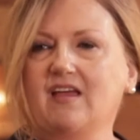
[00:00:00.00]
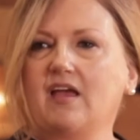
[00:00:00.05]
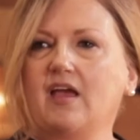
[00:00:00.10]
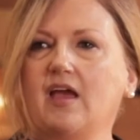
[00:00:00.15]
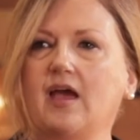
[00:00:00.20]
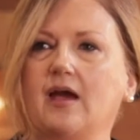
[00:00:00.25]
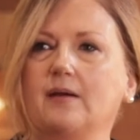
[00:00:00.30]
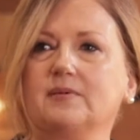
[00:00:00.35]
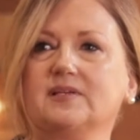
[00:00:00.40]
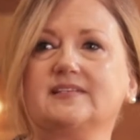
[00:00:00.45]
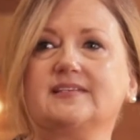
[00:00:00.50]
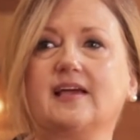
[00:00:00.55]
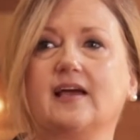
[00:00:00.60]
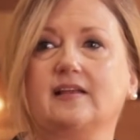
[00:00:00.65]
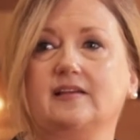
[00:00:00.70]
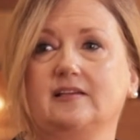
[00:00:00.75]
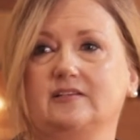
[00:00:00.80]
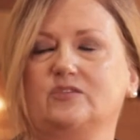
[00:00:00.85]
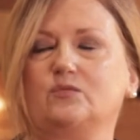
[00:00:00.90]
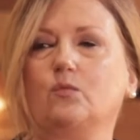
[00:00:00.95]

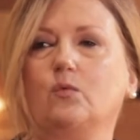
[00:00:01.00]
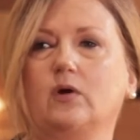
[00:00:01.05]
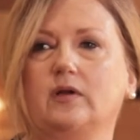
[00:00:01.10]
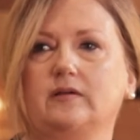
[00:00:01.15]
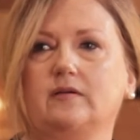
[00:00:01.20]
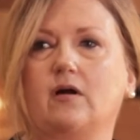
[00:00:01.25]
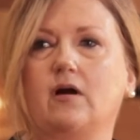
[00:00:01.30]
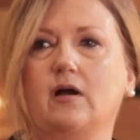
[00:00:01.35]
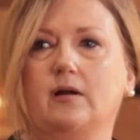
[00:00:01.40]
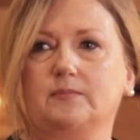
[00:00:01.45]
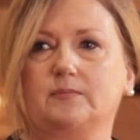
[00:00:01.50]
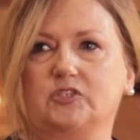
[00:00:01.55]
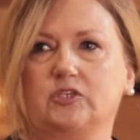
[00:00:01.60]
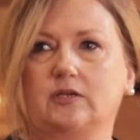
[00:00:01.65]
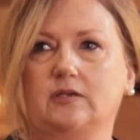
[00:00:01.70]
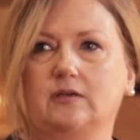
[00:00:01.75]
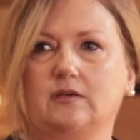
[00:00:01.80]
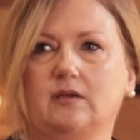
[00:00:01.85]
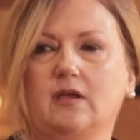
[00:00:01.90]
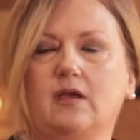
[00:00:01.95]
Habitat is one
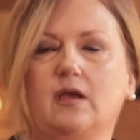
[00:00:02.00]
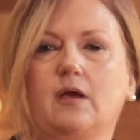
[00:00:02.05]
option,